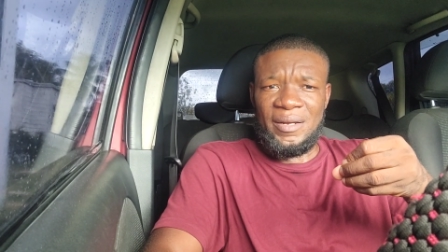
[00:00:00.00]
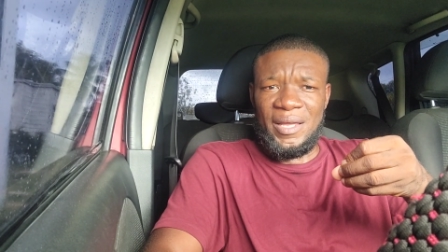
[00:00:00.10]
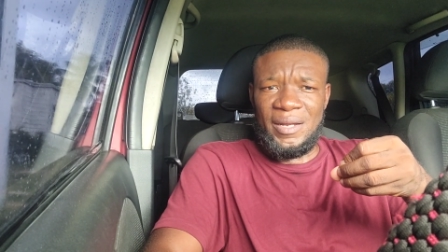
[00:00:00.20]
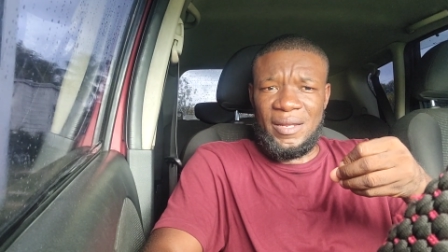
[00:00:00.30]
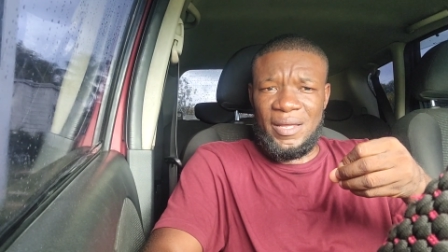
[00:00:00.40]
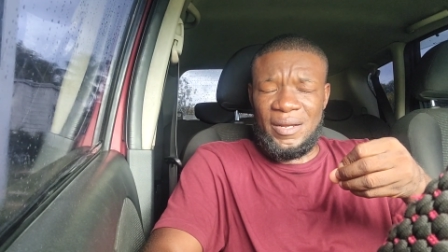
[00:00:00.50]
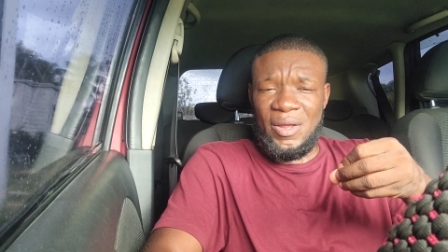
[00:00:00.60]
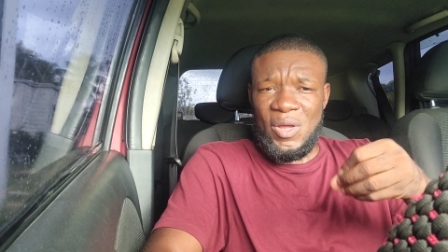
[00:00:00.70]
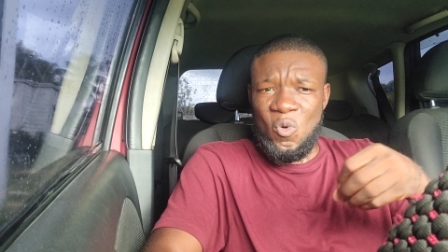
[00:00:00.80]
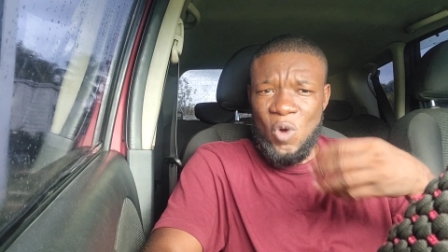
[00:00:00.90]
the, the, the,
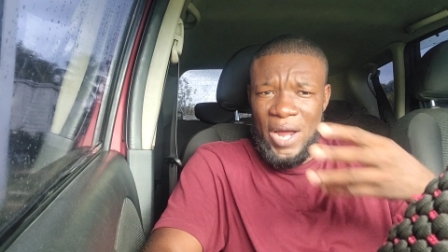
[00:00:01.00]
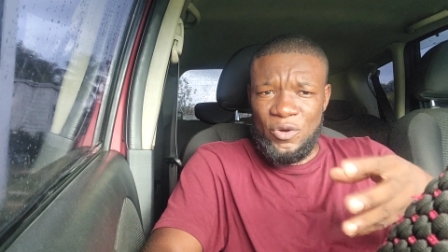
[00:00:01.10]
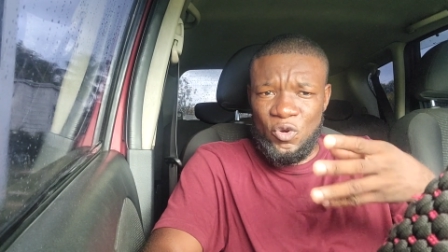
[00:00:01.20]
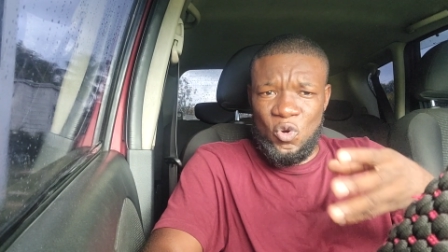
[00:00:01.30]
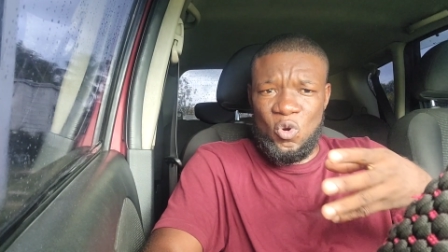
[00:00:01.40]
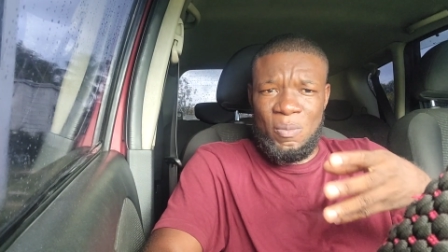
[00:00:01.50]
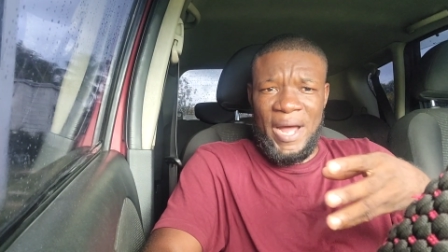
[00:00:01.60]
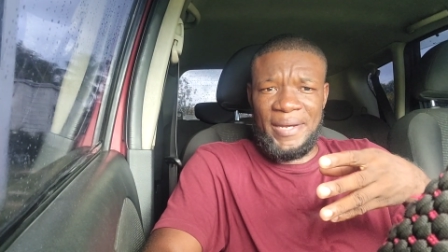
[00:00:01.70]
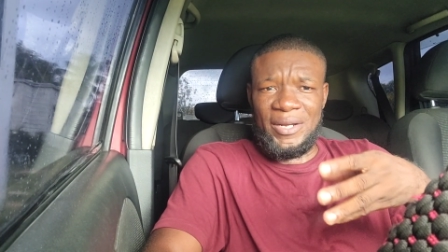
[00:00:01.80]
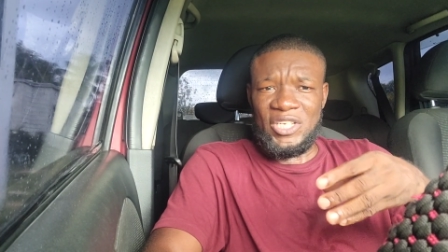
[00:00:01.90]
the, the one room
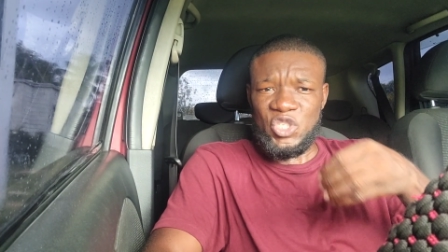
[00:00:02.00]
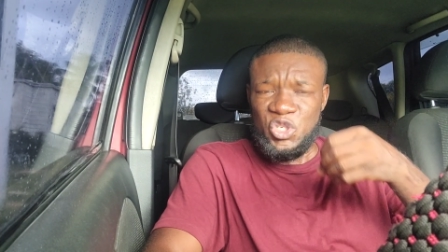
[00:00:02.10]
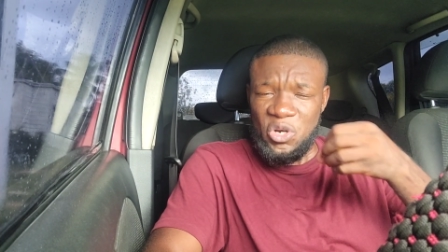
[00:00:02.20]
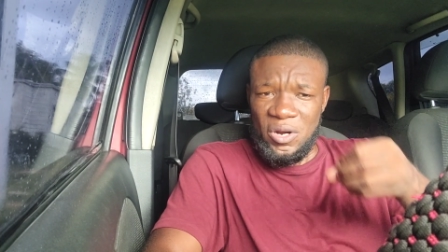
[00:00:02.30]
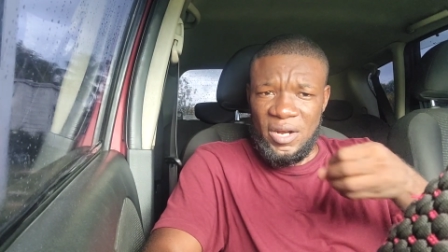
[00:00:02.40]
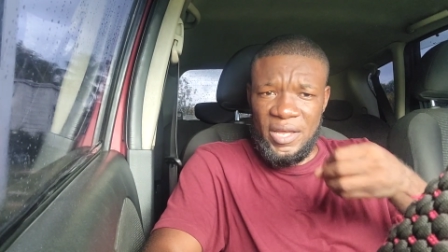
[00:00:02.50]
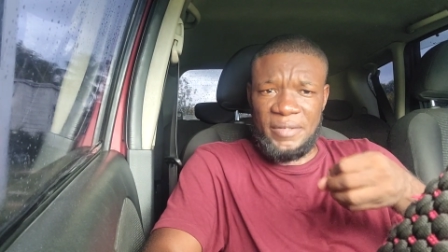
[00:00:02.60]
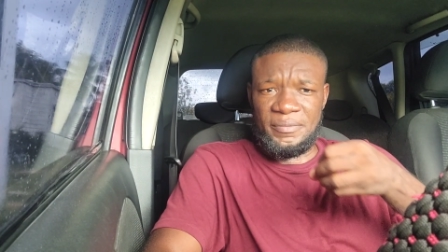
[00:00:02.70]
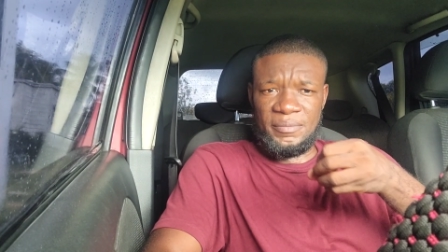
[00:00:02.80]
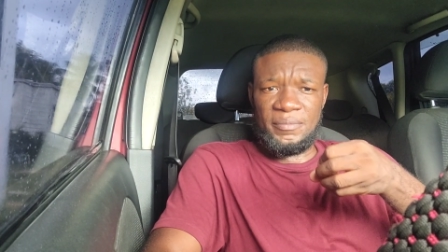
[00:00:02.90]
and the struggling.